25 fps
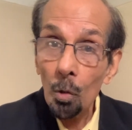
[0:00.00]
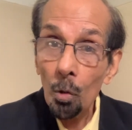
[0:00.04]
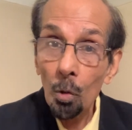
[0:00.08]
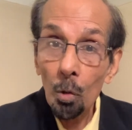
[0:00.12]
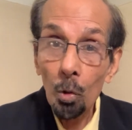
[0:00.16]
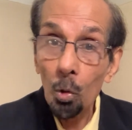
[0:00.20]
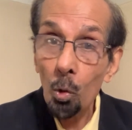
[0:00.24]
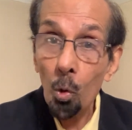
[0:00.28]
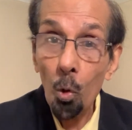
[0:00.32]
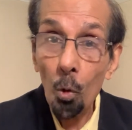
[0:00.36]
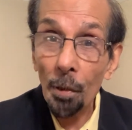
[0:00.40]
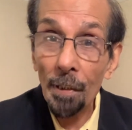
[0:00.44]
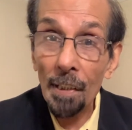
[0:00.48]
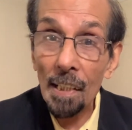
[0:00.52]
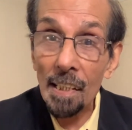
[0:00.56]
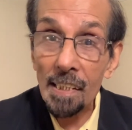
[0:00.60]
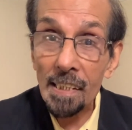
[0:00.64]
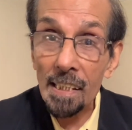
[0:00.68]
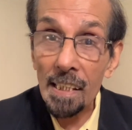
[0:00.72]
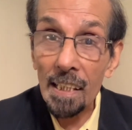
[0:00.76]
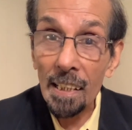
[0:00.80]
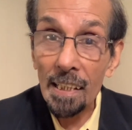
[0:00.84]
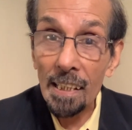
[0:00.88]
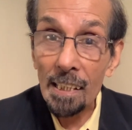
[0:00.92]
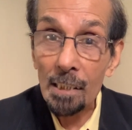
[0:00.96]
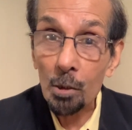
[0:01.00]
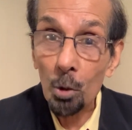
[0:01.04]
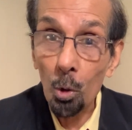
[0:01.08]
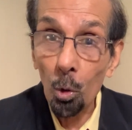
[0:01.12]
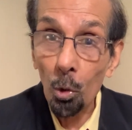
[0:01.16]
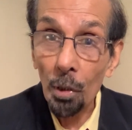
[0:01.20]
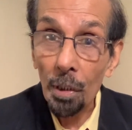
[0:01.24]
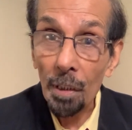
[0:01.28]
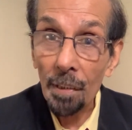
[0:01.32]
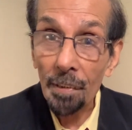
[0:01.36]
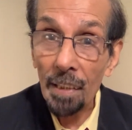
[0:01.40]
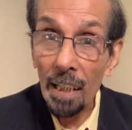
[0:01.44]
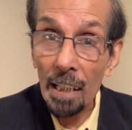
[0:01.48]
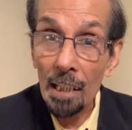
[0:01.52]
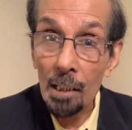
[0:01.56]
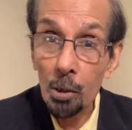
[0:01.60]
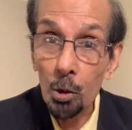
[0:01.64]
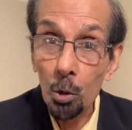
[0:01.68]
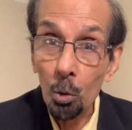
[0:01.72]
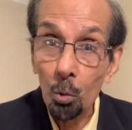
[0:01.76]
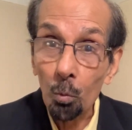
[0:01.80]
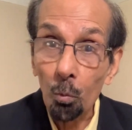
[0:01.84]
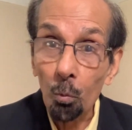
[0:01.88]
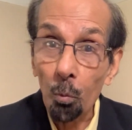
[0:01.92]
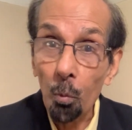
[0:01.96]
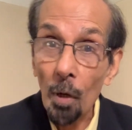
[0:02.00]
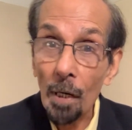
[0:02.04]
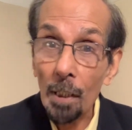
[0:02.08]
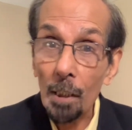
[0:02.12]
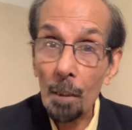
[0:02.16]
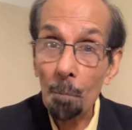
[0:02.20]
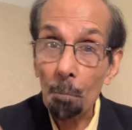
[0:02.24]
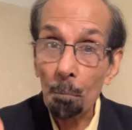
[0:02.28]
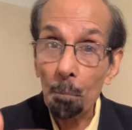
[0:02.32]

No decision is good till you work